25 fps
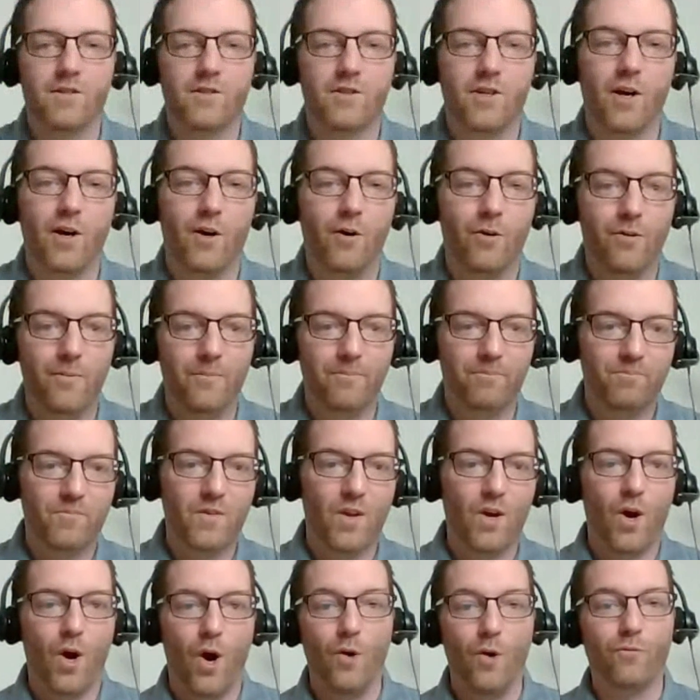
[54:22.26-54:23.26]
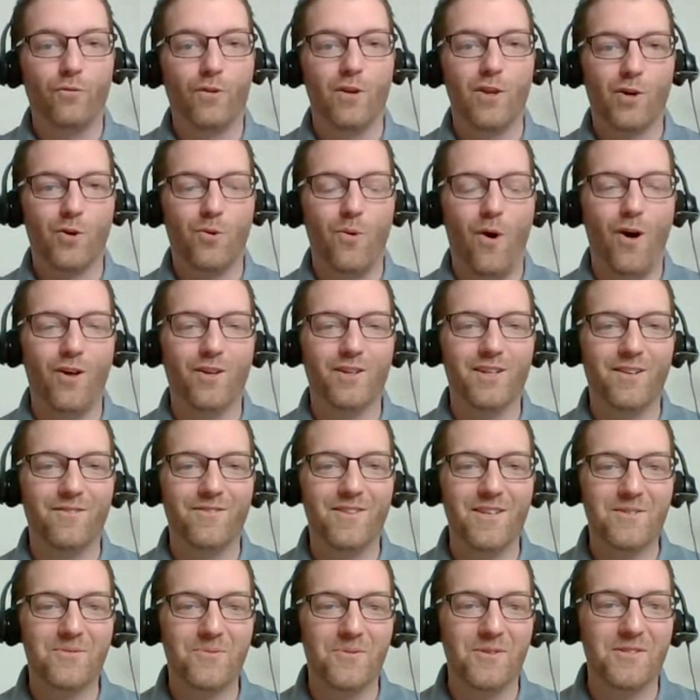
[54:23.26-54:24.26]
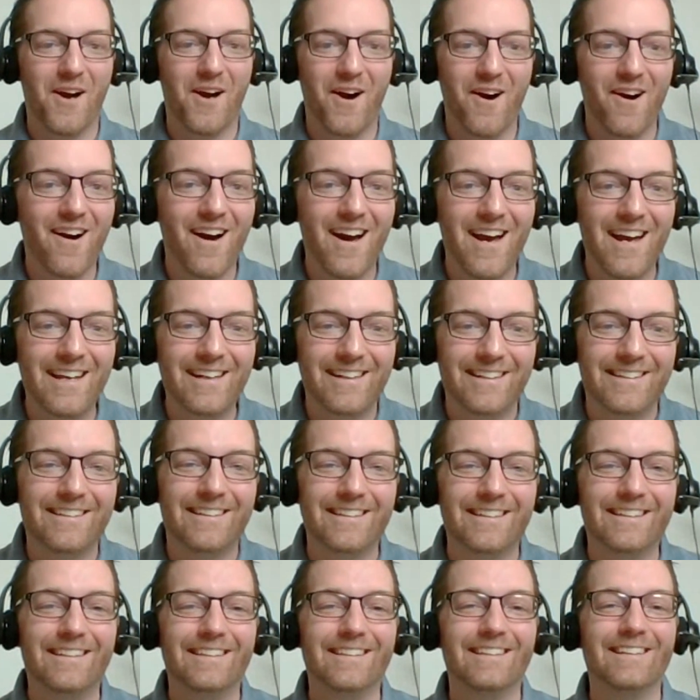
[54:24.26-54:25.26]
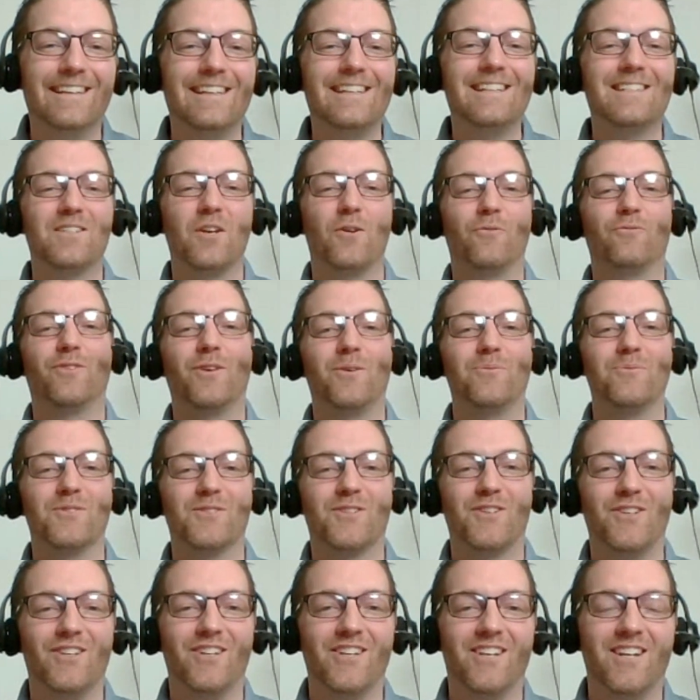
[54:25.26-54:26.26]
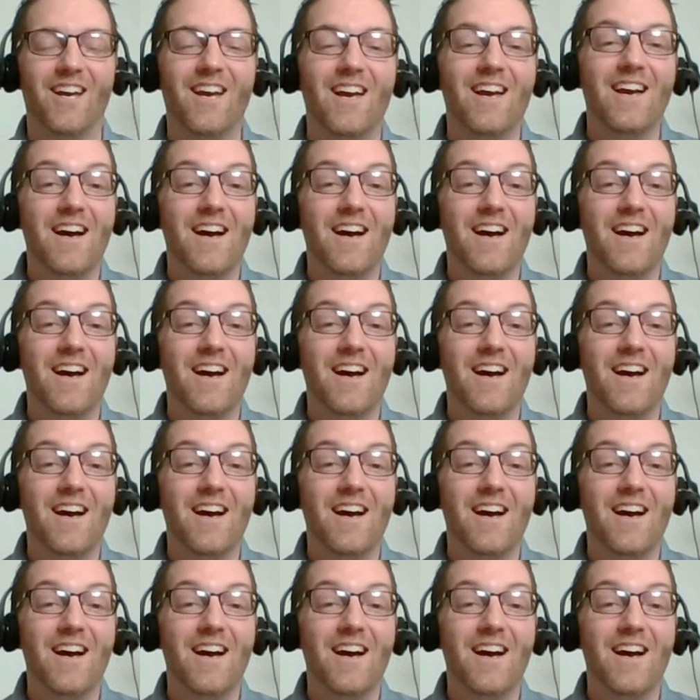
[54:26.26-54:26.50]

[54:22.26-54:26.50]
So hopefully the quality of this was all right, at least. Hopefully it was good.